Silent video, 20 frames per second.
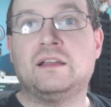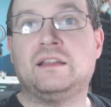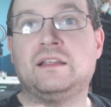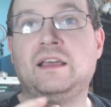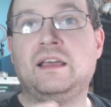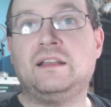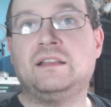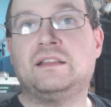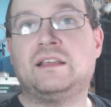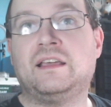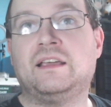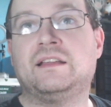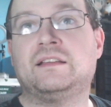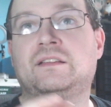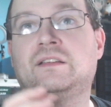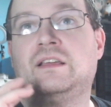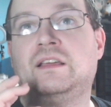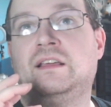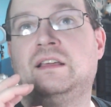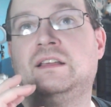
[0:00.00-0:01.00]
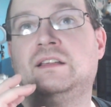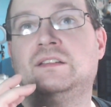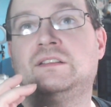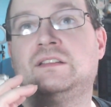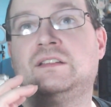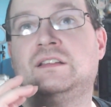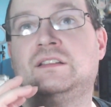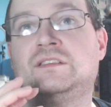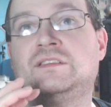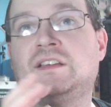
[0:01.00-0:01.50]
The end date is
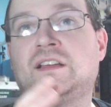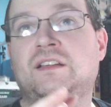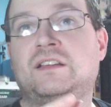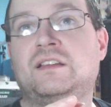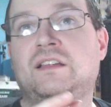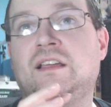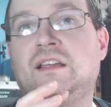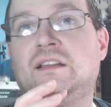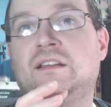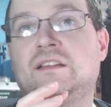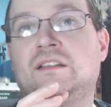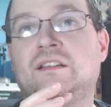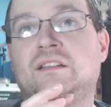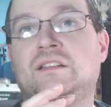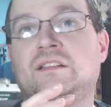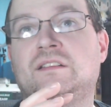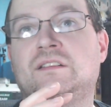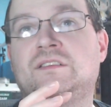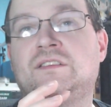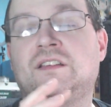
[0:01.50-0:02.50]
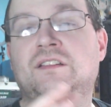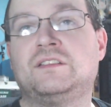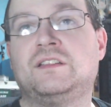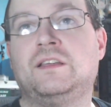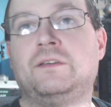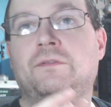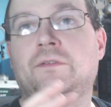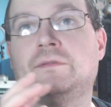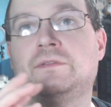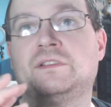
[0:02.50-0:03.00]
the Saturday, the
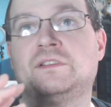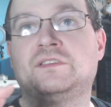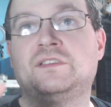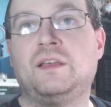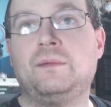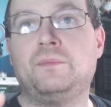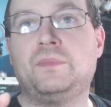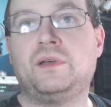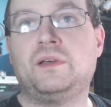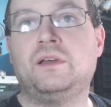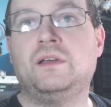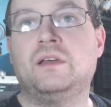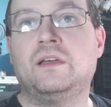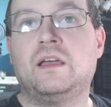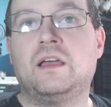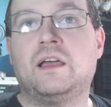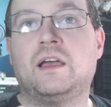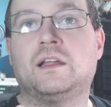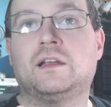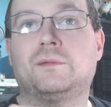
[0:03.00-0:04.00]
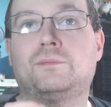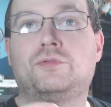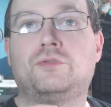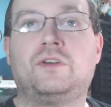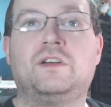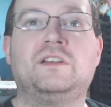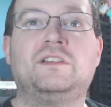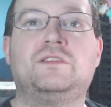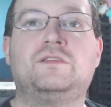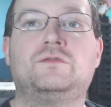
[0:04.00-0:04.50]
16th of December. And the
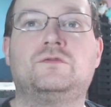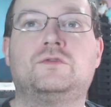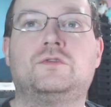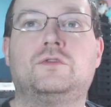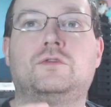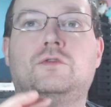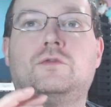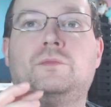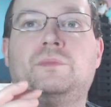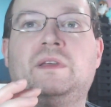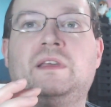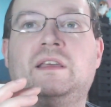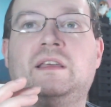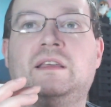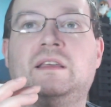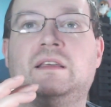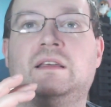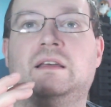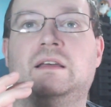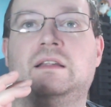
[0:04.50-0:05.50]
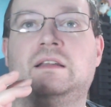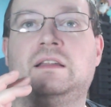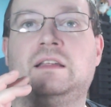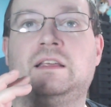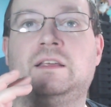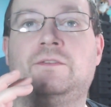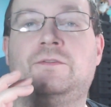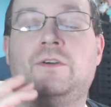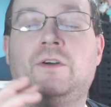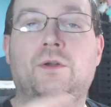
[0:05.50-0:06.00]
prize draw will be
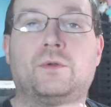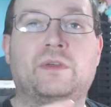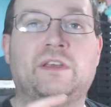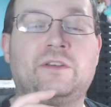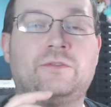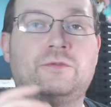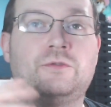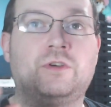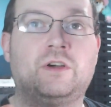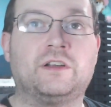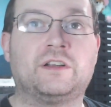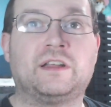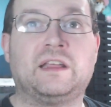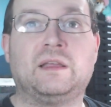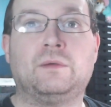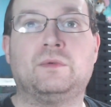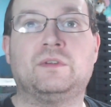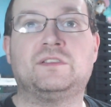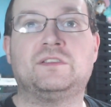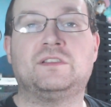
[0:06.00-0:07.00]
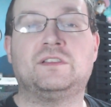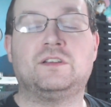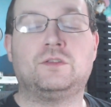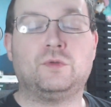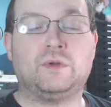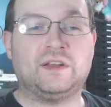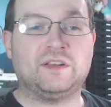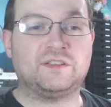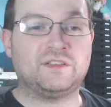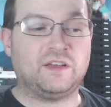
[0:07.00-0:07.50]
the following Friday, which is the
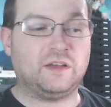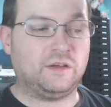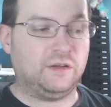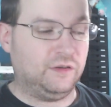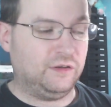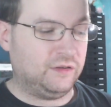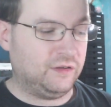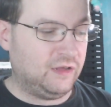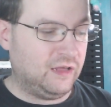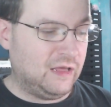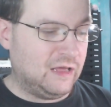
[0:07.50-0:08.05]
22nd.